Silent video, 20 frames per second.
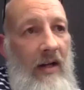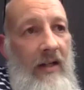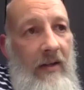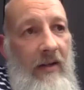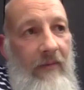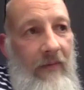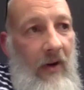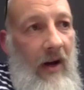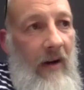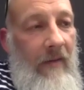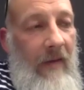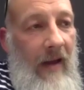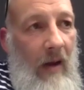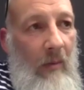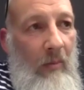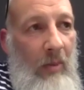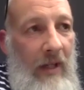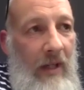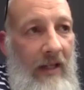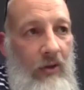of like
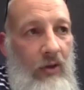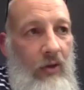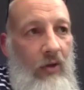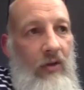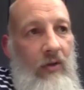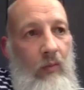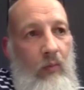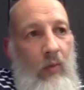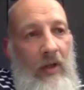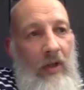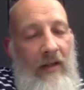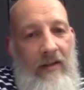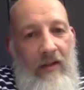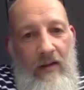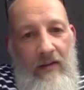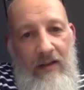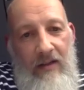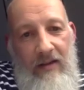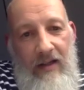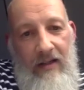that, but it just what it
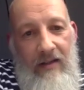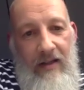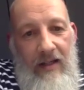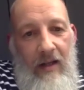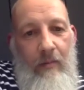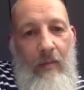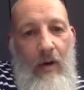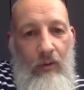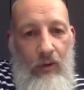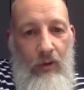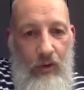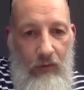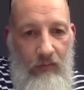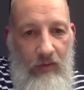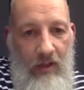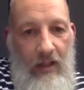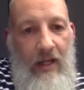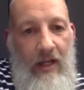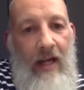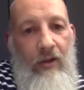does is it's the emotional
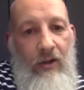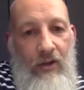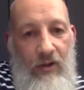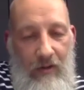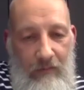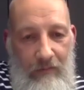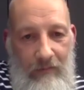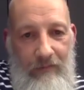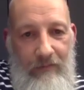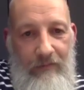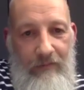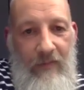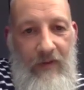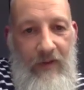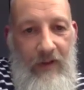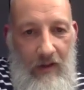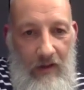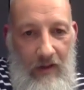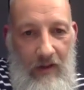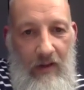connection
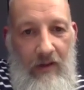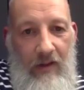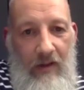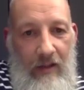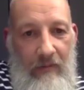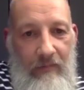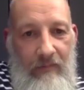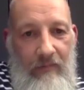to learning.